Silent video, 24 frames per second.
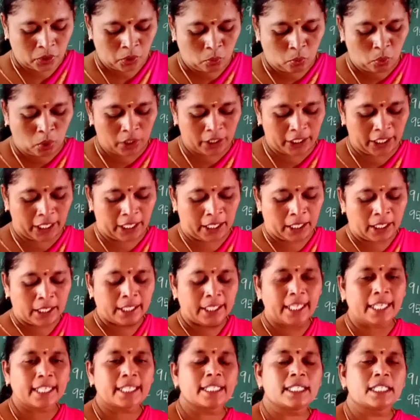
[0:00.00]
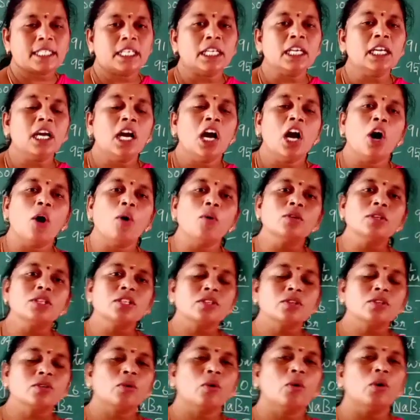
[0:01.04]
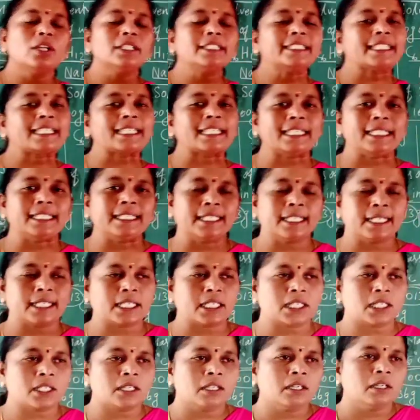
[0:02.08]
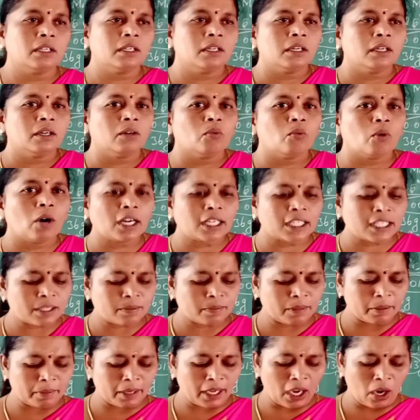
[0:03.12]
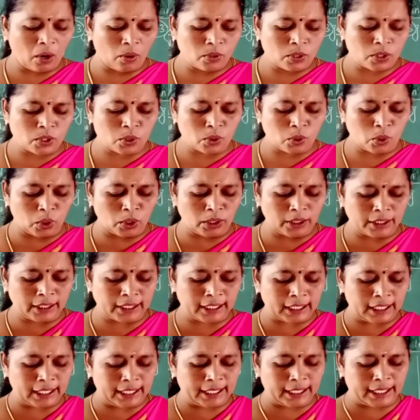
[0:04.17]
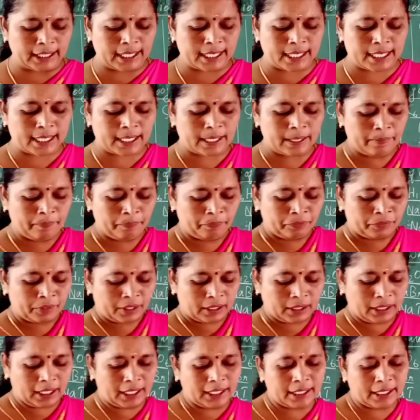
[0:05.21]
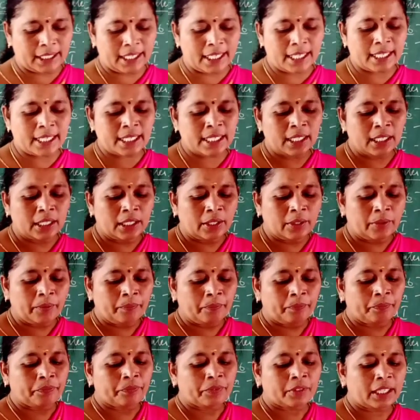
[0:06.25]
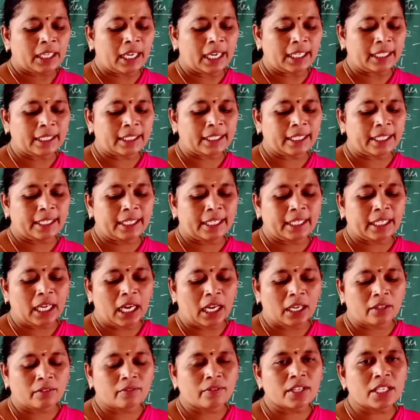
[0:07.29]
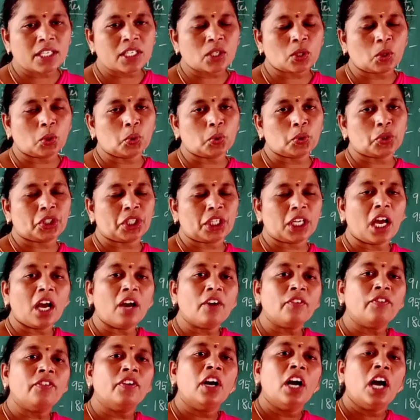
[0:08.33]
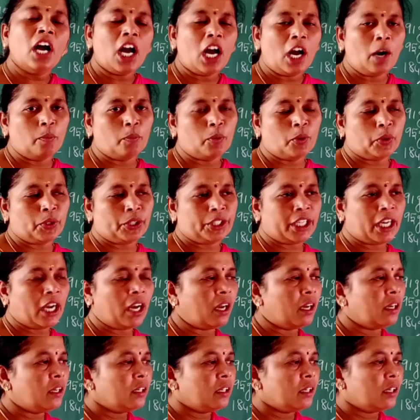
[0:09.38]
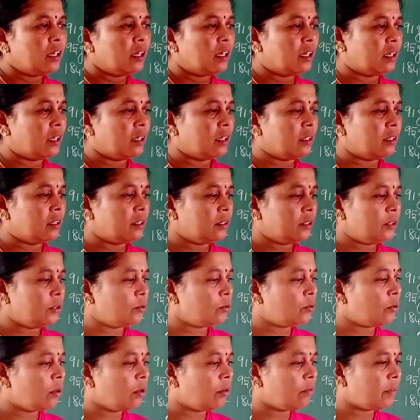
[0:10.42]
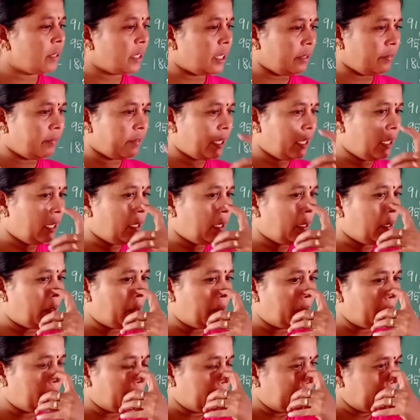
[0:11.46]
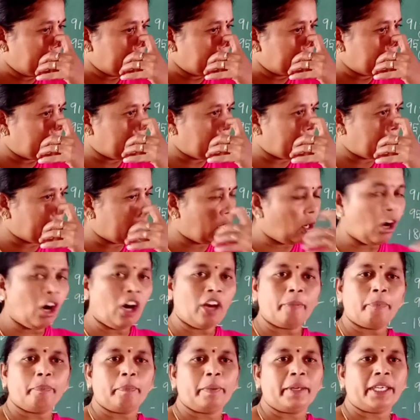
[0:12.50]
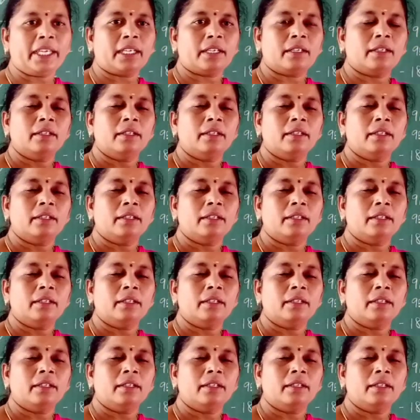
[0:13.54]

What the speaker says: Okay, next household cleaners. What is meant by household cleaners? That is containing aqueous solution of ammonia. You know very well that Harpic